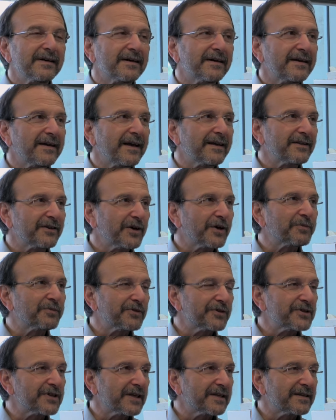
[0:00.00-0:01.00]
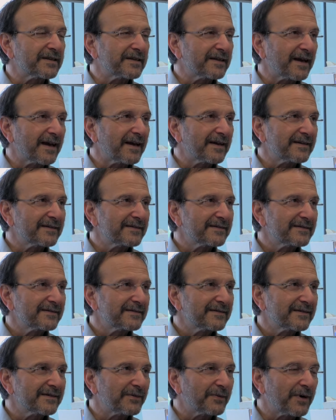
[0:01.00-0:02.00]
Elio presented that
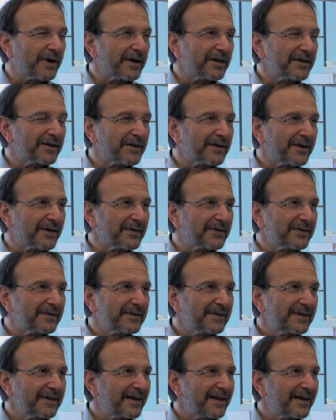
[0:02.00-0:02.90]
a while ago.